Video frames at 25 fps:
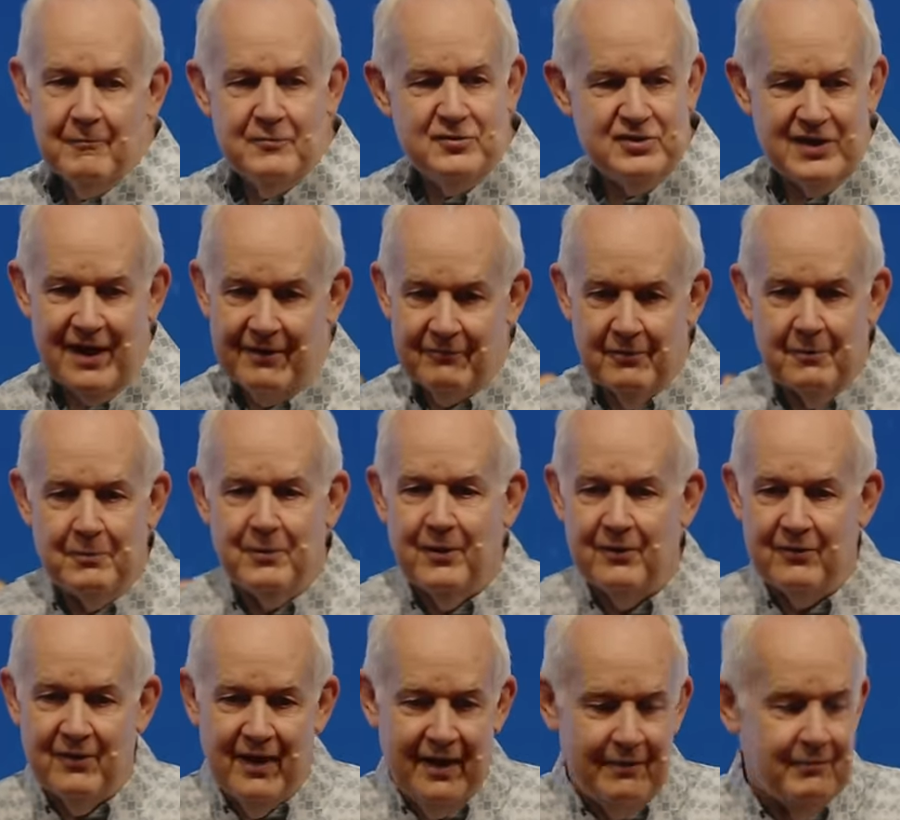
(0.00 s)
Java
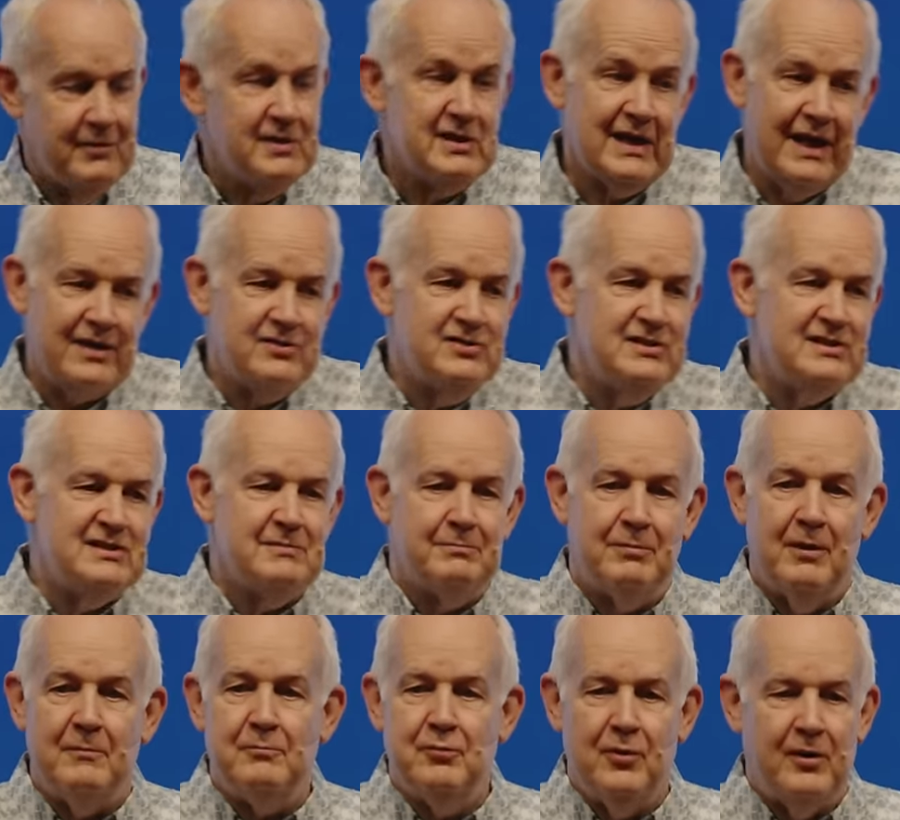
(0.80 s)
programmer, actually a
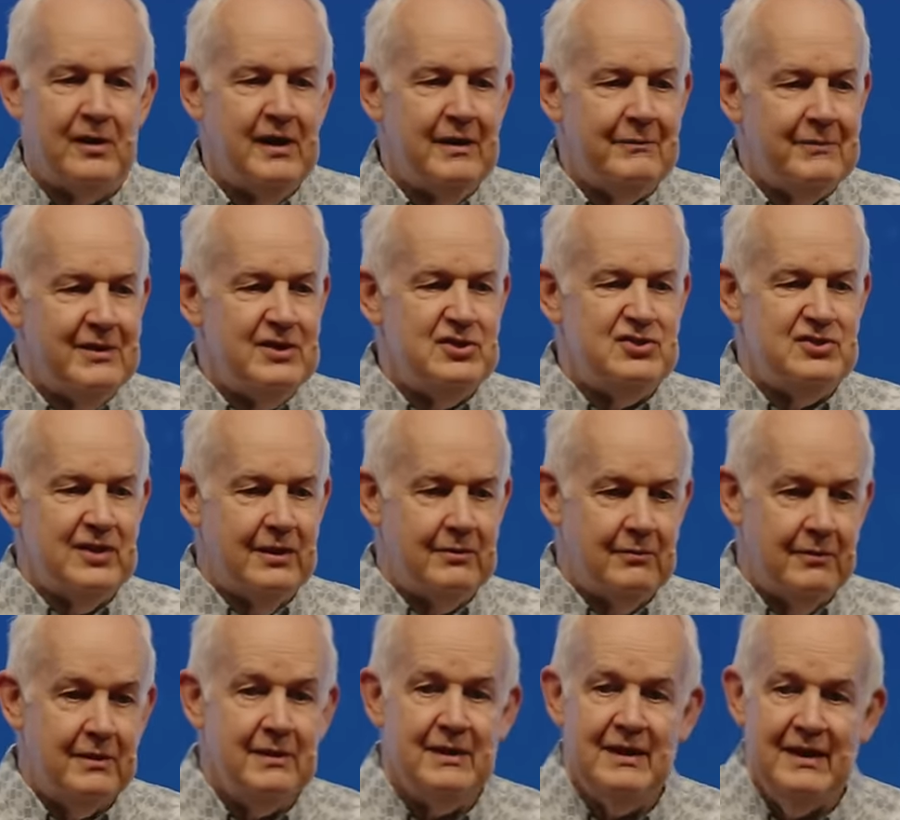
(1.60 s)
superb programmer in
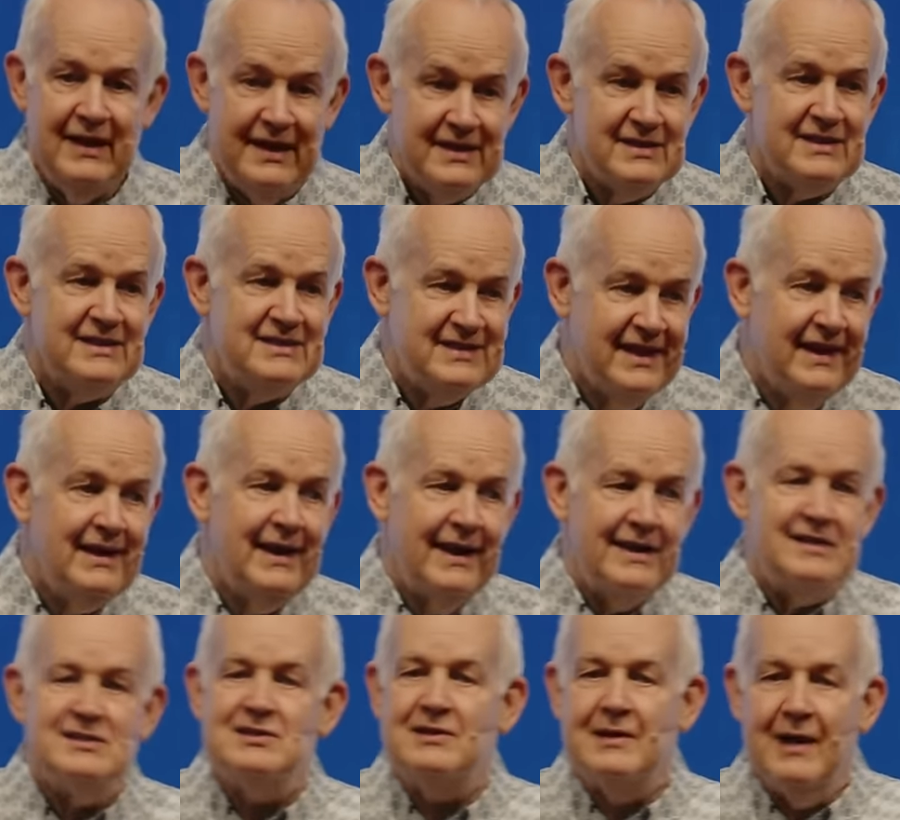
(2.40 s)
general. He's a ten
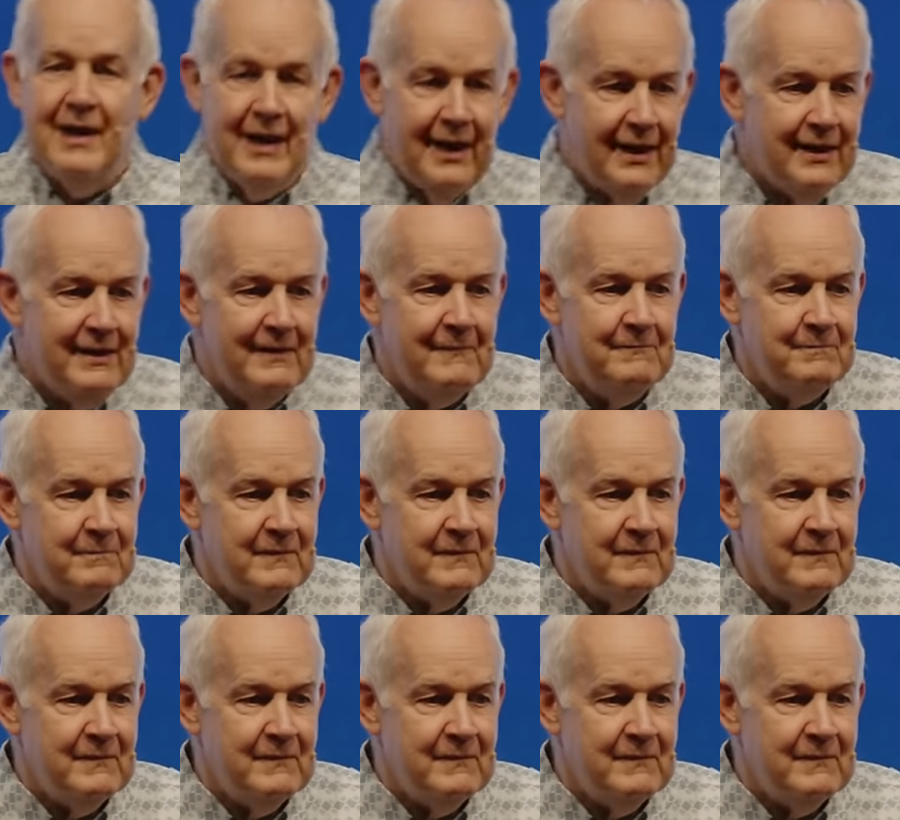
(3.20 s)
X guy.